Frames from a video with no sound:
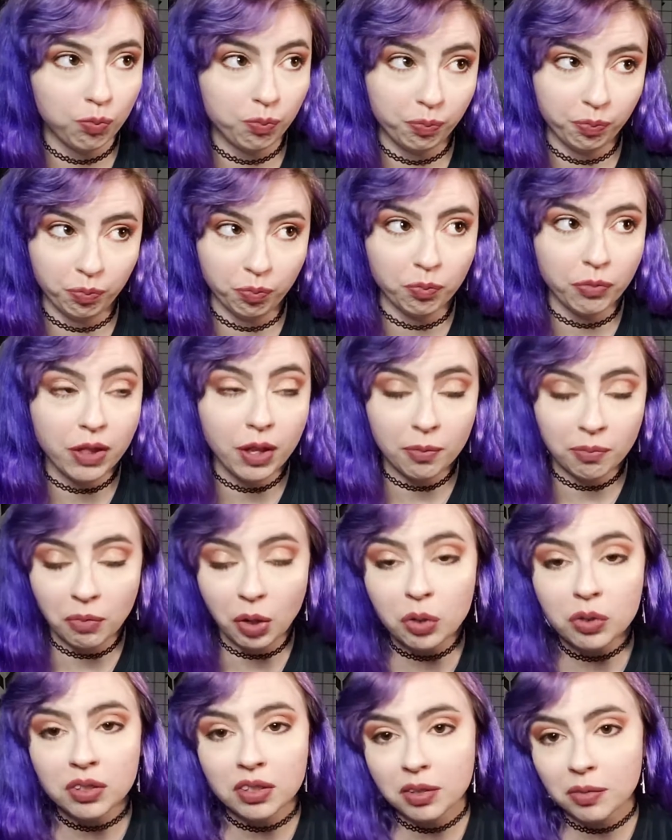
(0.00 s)
the
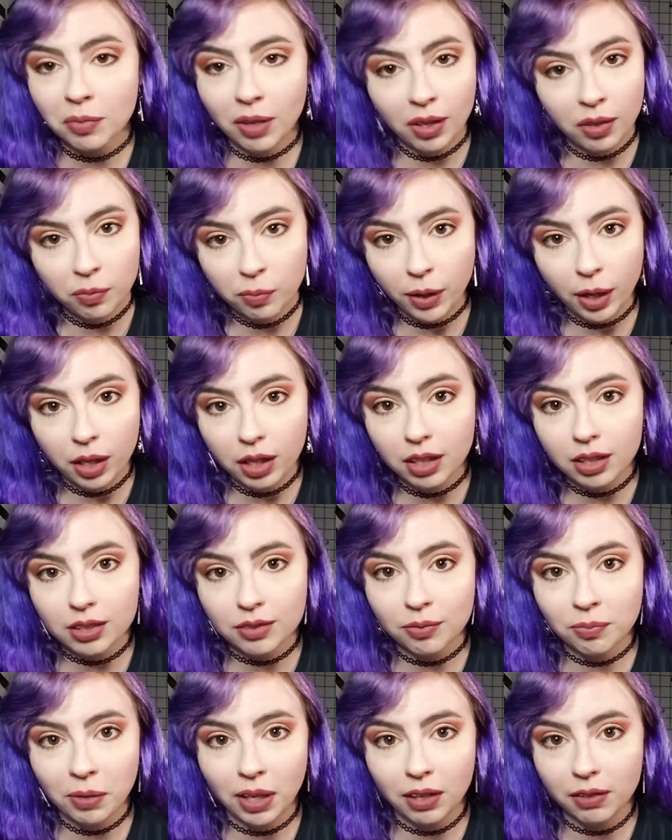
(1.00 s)
most amount of products
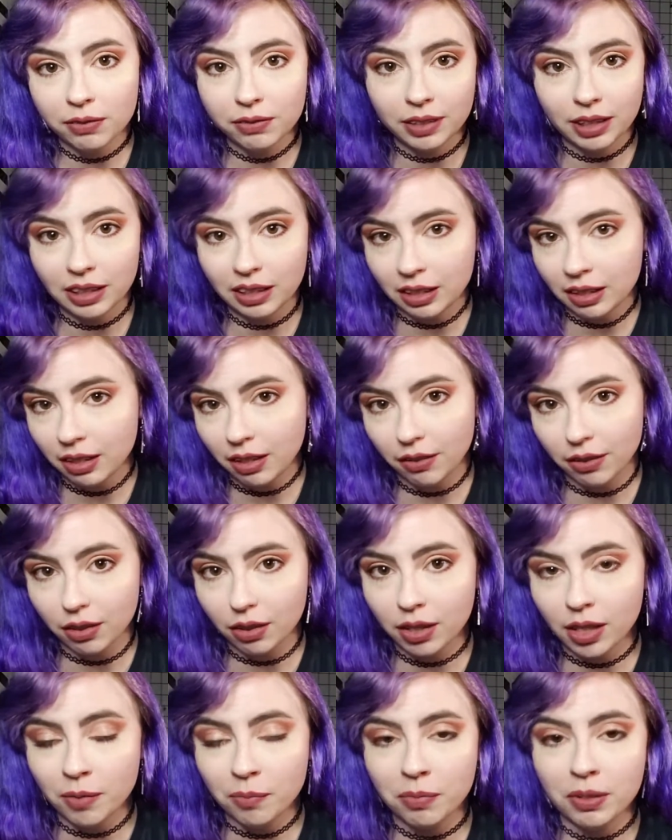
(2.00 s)
from e.l.f. than any other
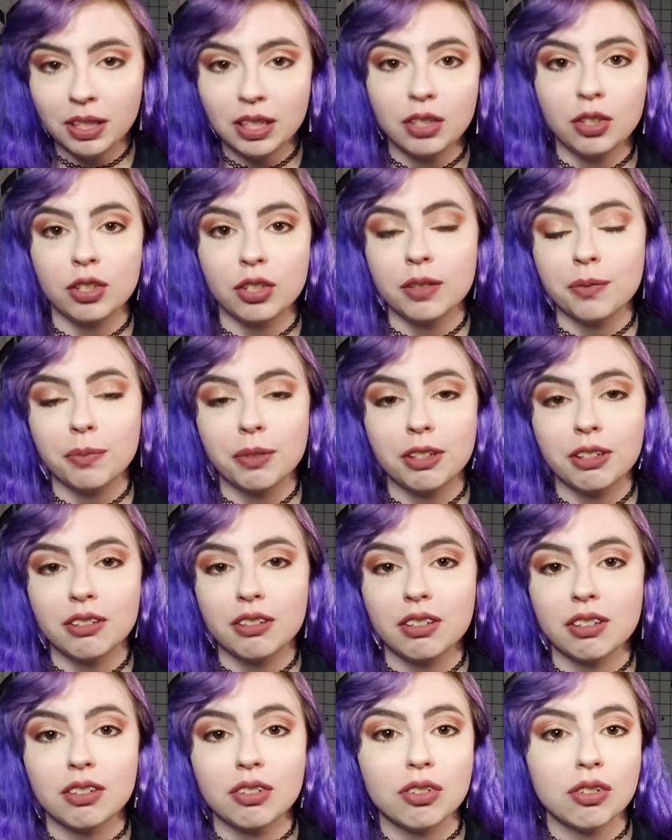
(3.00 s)
company just because
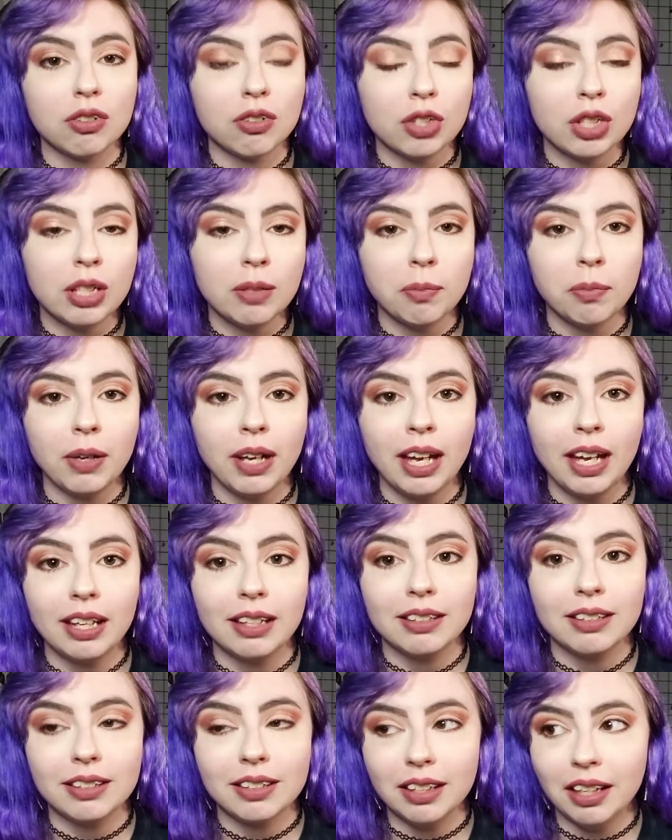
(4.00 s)
it's so cheap
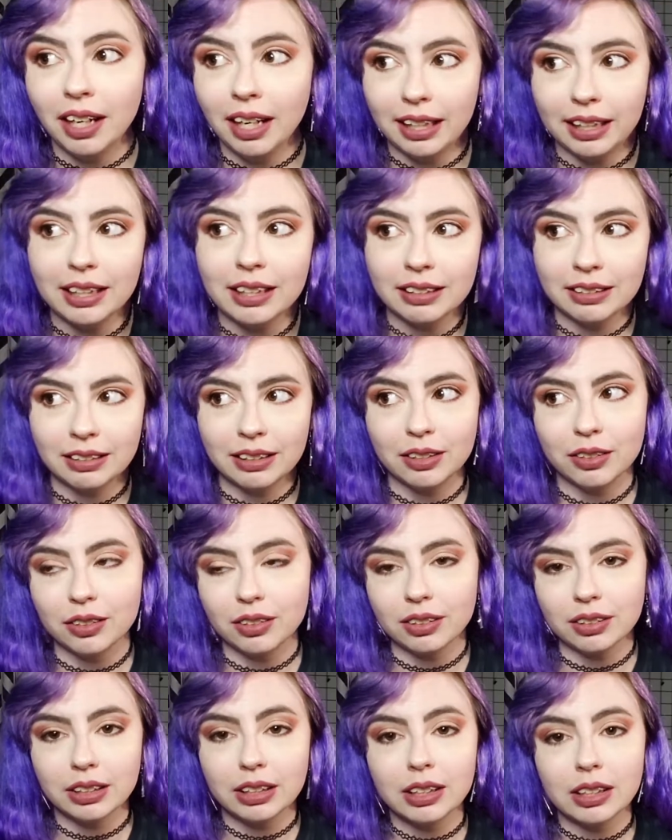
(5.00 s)
and I can
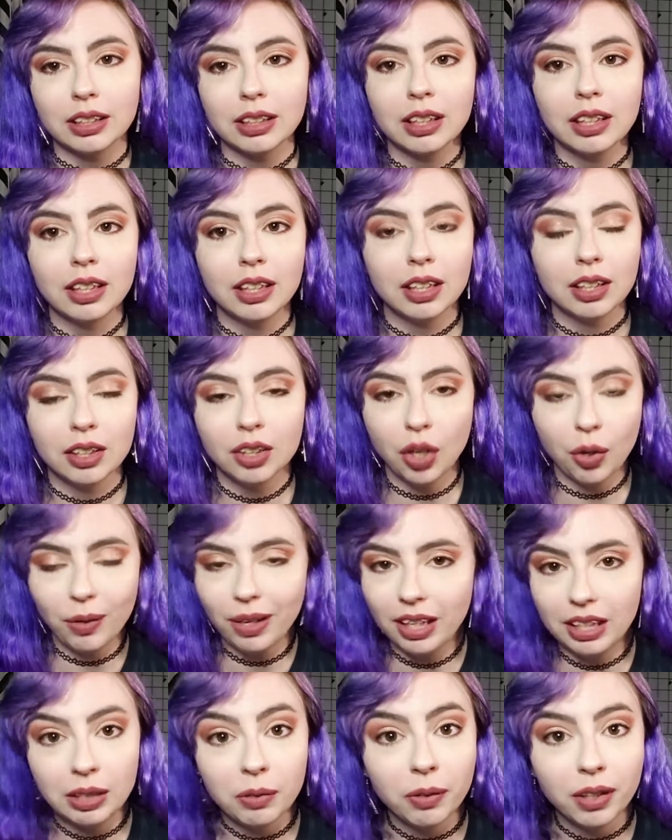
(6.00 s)
literally go
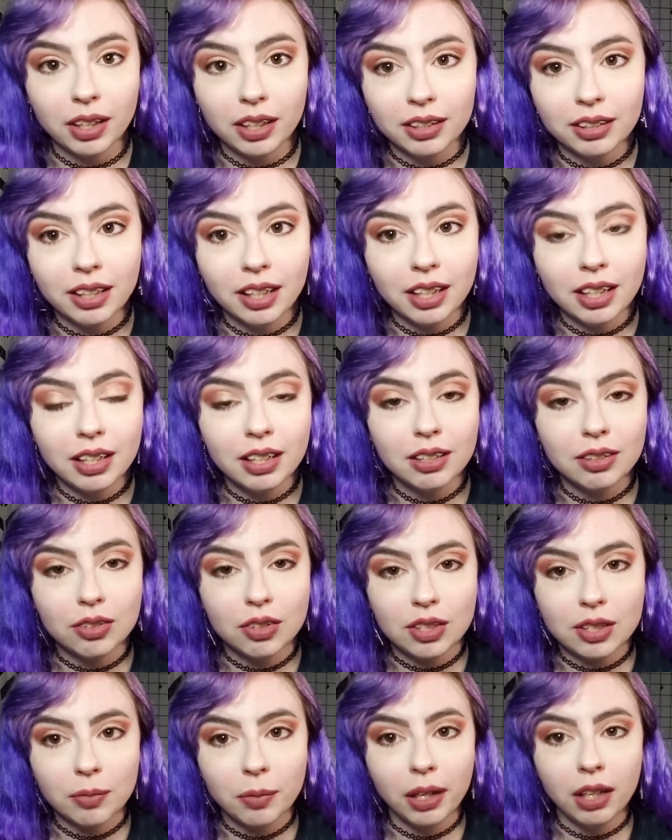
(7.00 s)
anywhere and get it
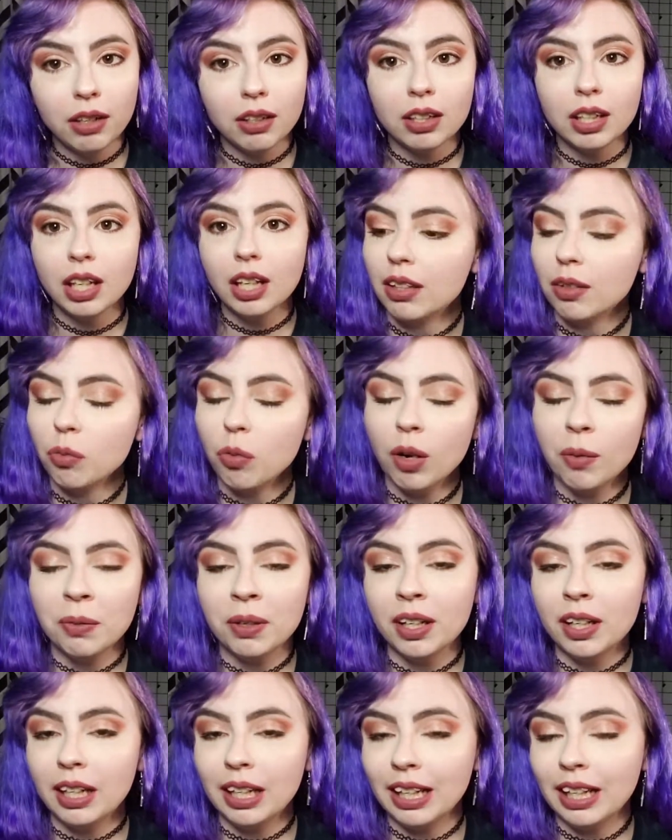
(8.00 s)
just about. The
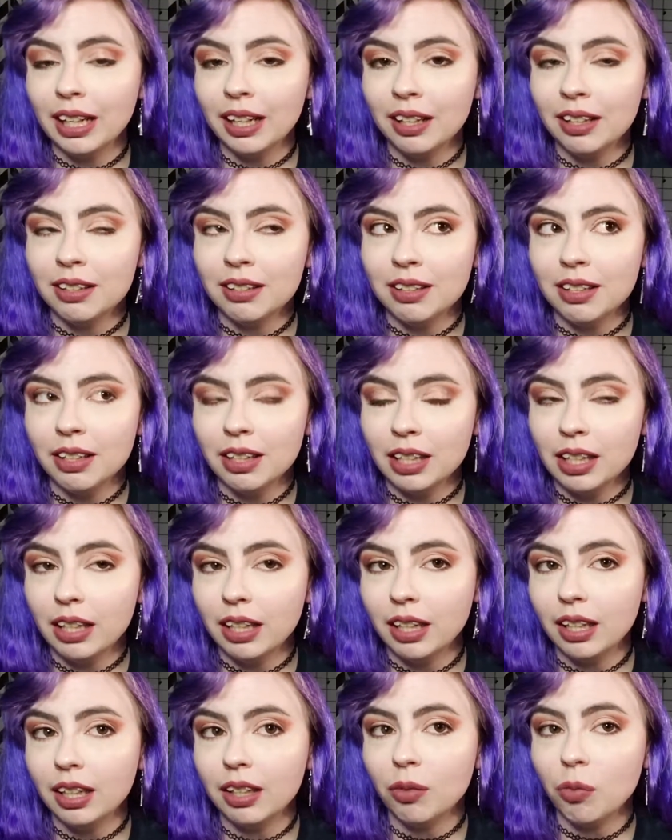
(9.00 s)
Walmart and
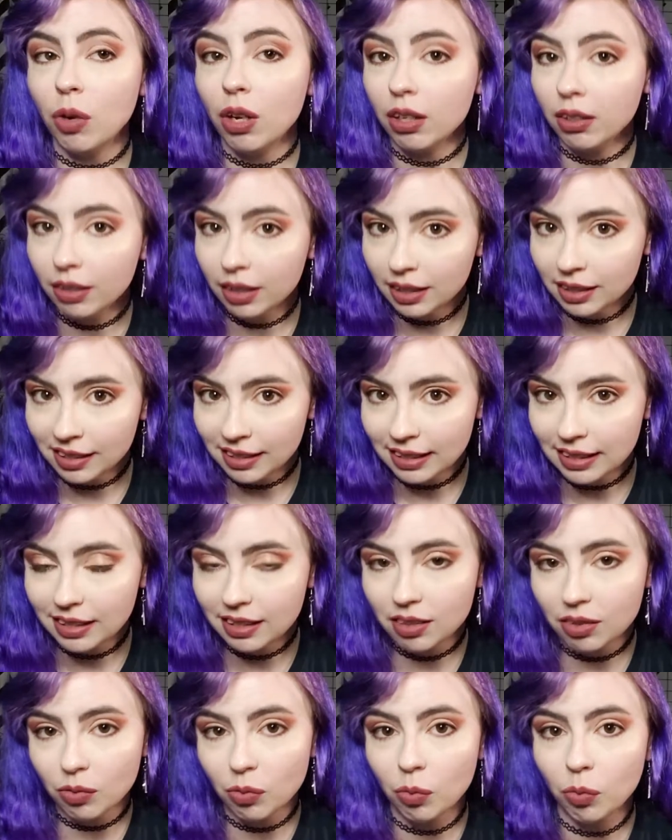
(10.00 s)
the Walgreens
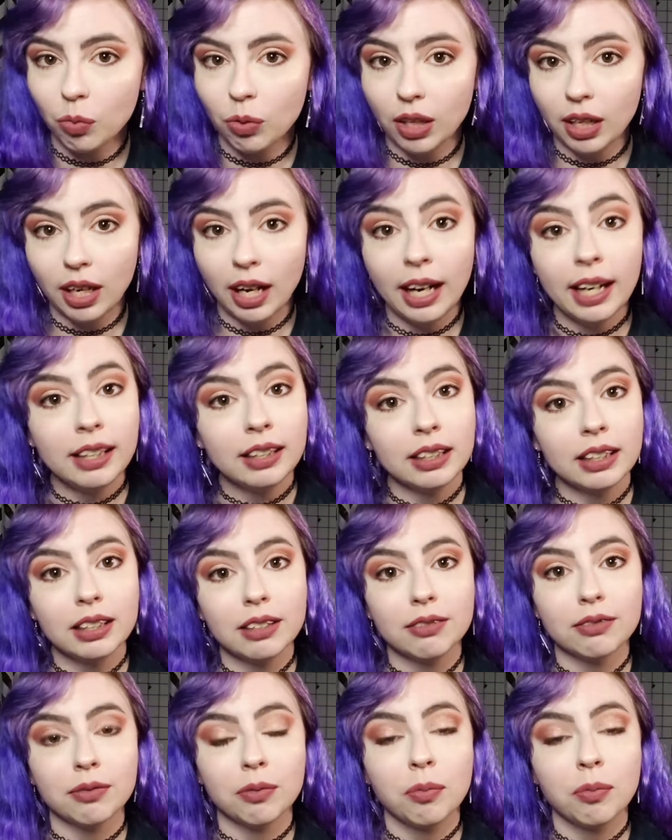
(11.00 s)
where I live